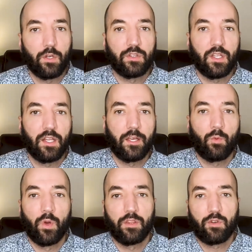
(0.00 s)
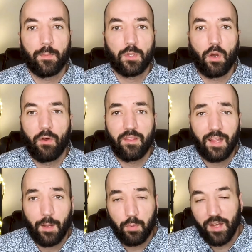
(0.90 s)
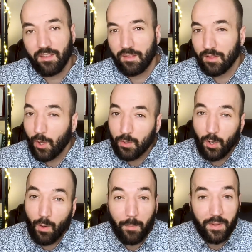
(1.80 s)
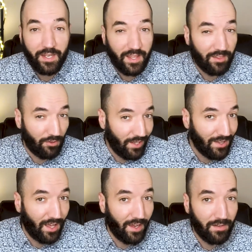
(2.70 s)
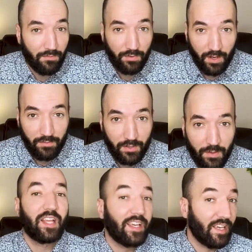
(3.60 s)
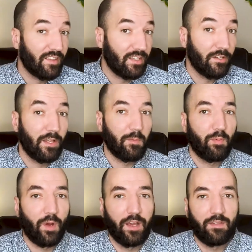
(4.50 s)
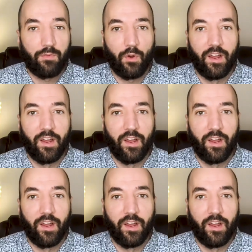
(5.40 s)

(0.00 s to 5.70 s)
you're dealing with crypto, is that prices don't go up in a straight line forever. Take Ethereum's price, for